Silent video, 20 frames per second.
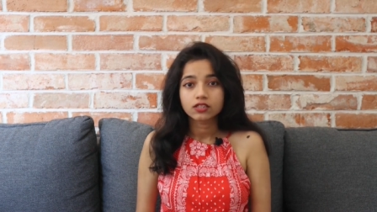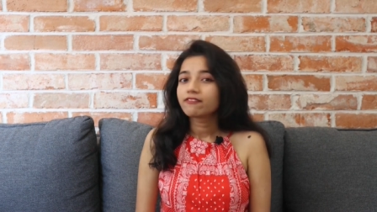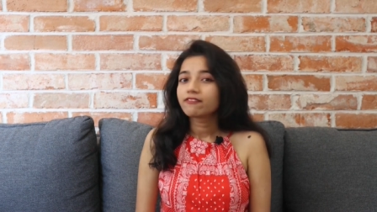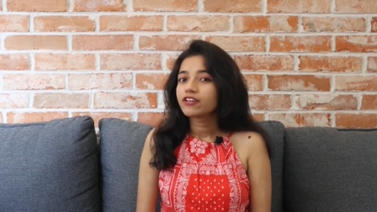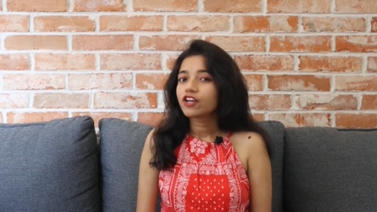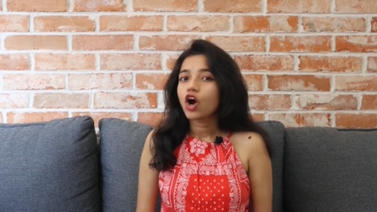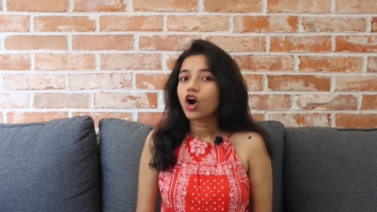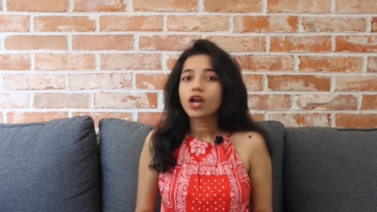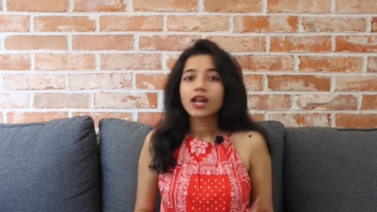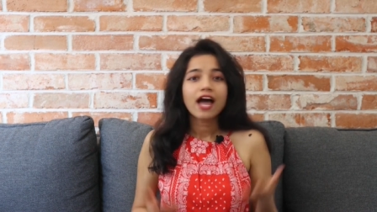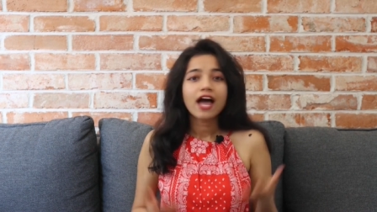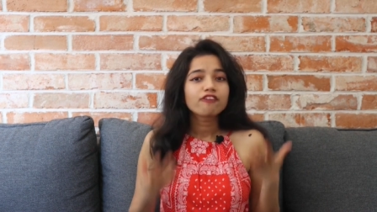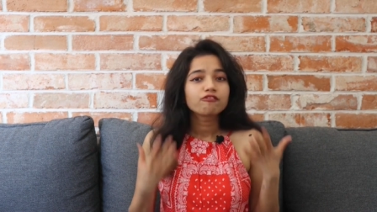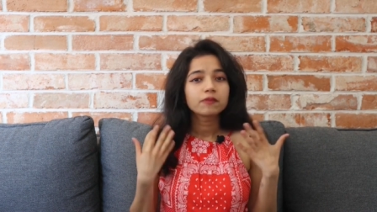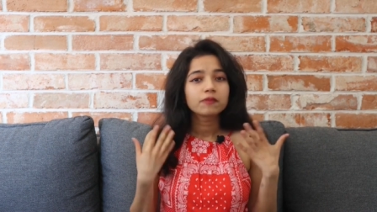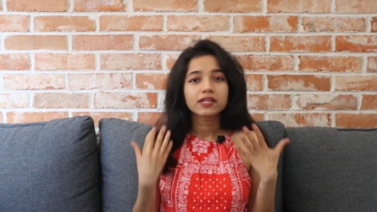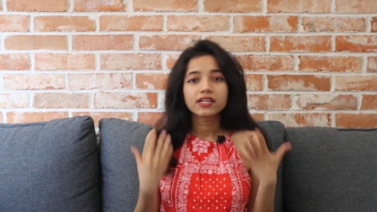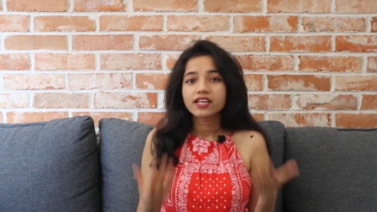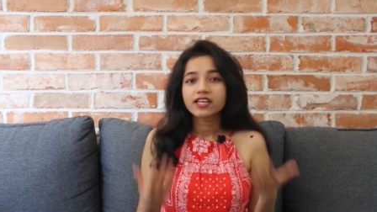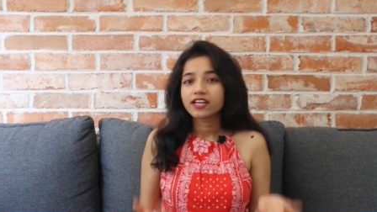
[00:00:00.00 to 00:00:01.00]
And we all
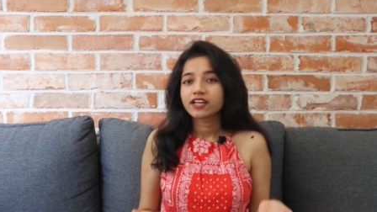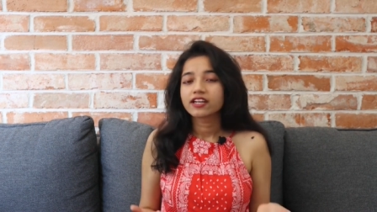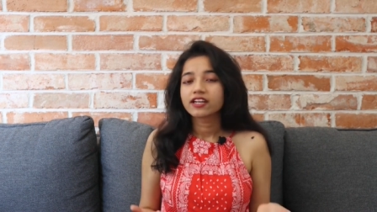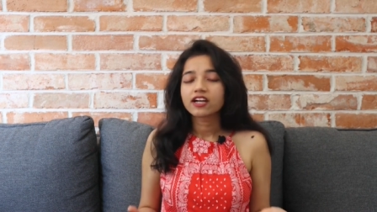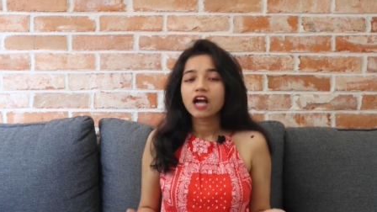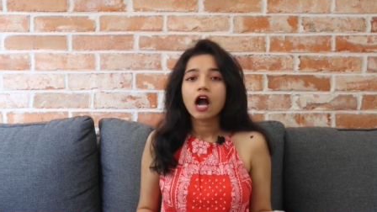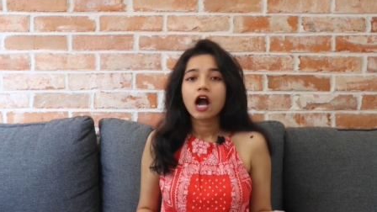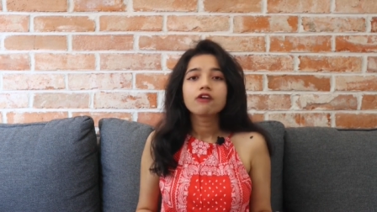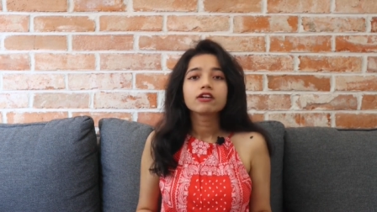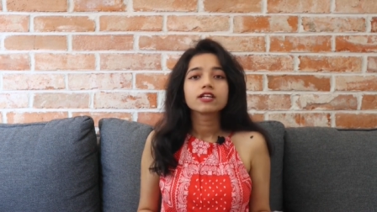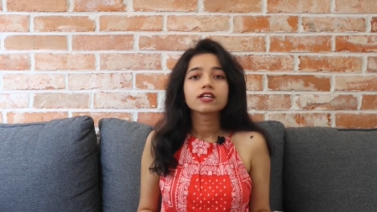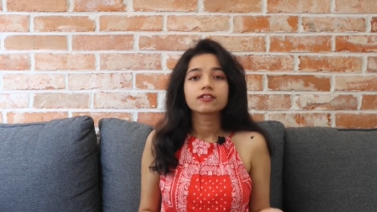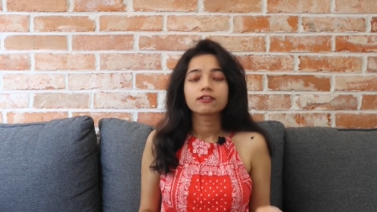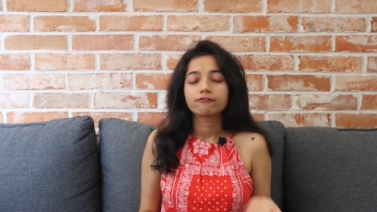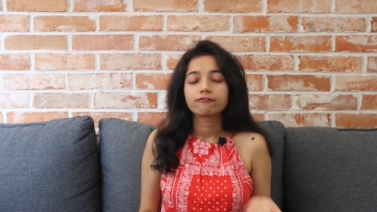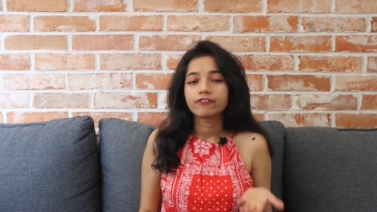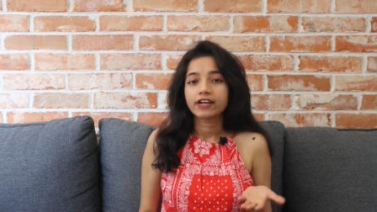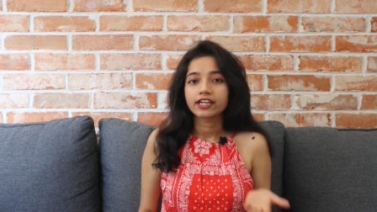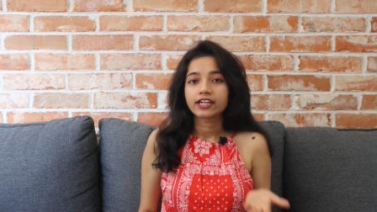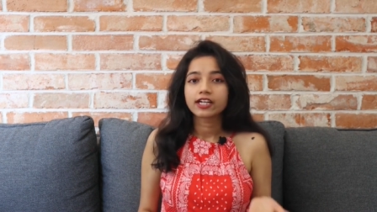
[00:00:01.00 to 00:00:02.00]
have been hearing how it is
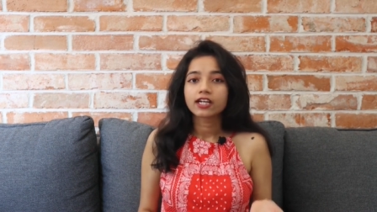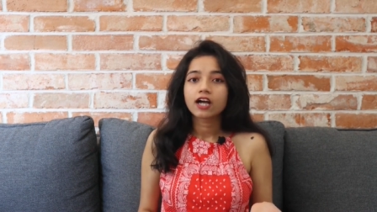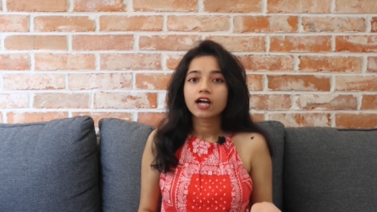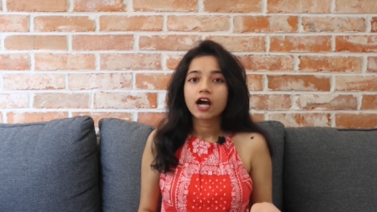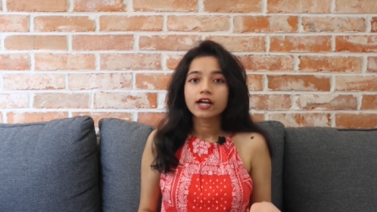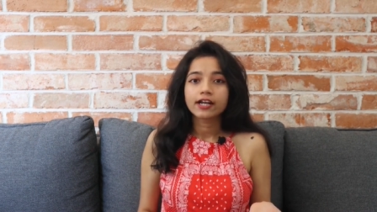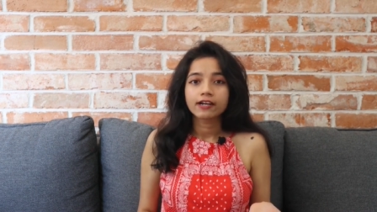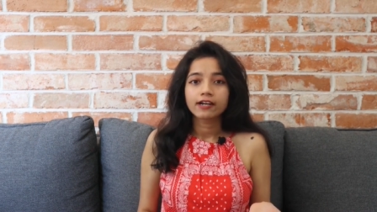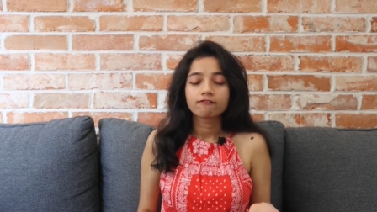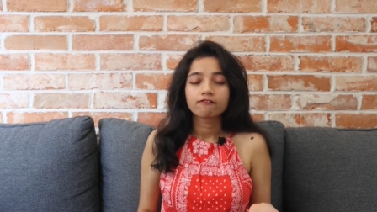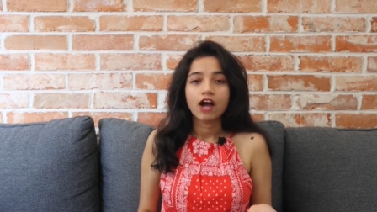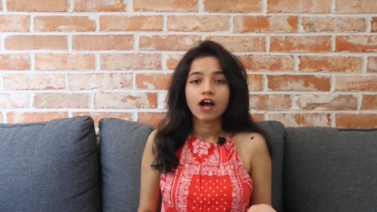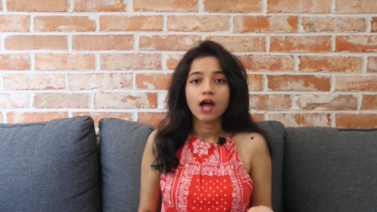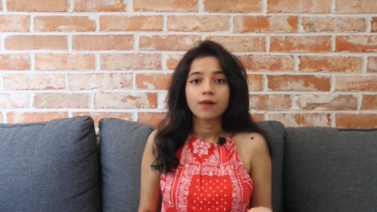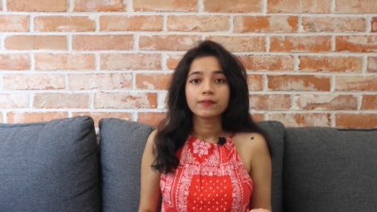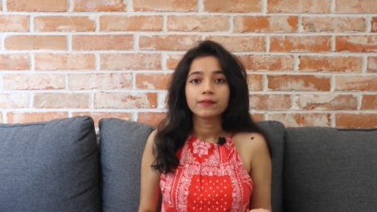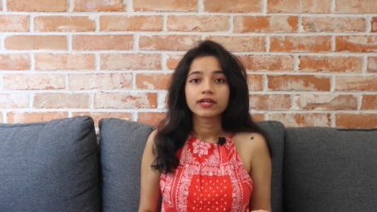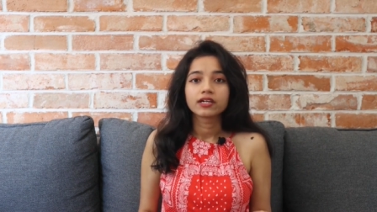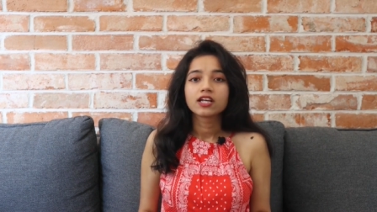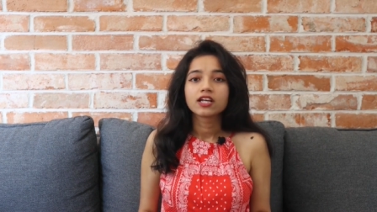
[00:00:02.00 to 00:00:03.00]
affecting our
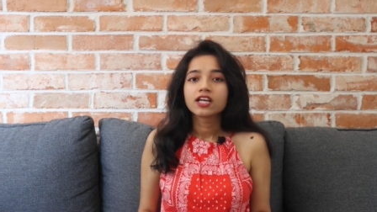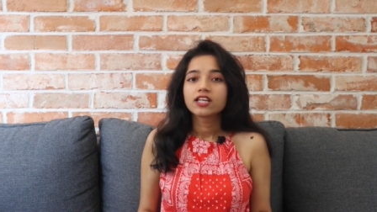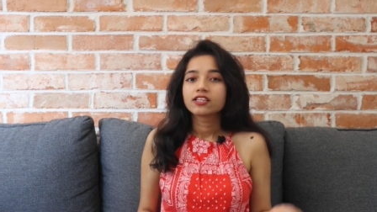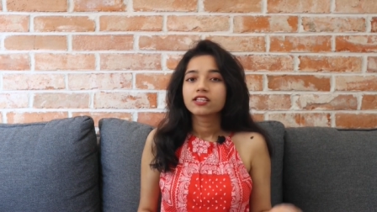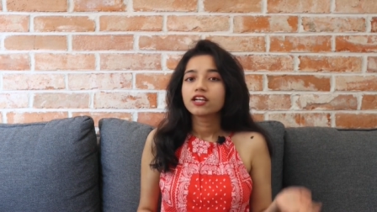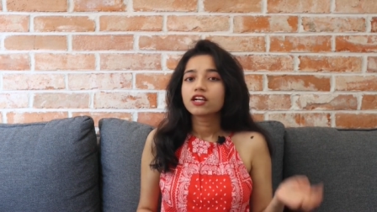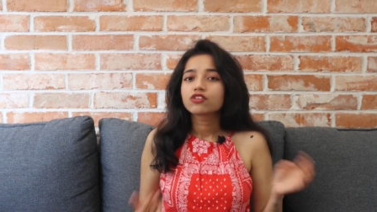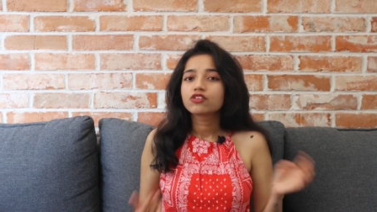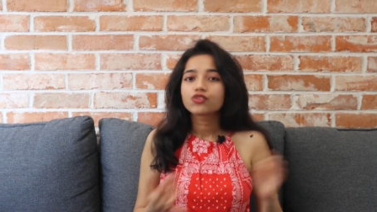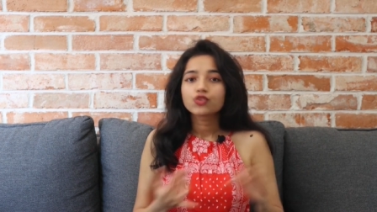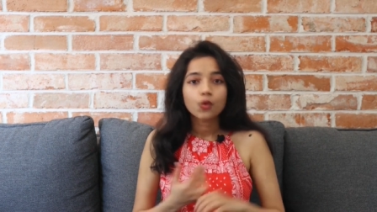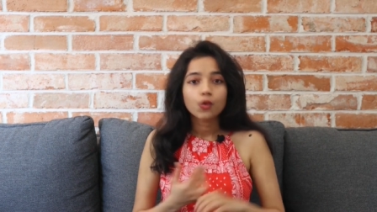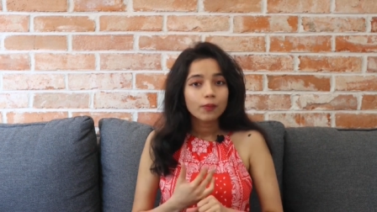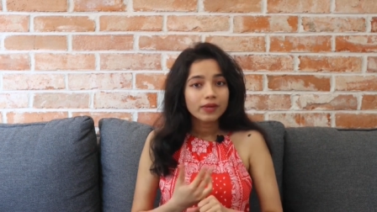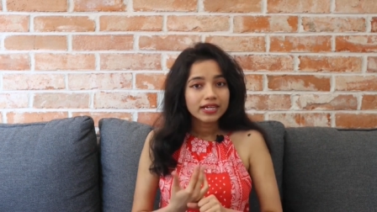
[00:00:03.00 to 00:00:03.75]
environment. There are so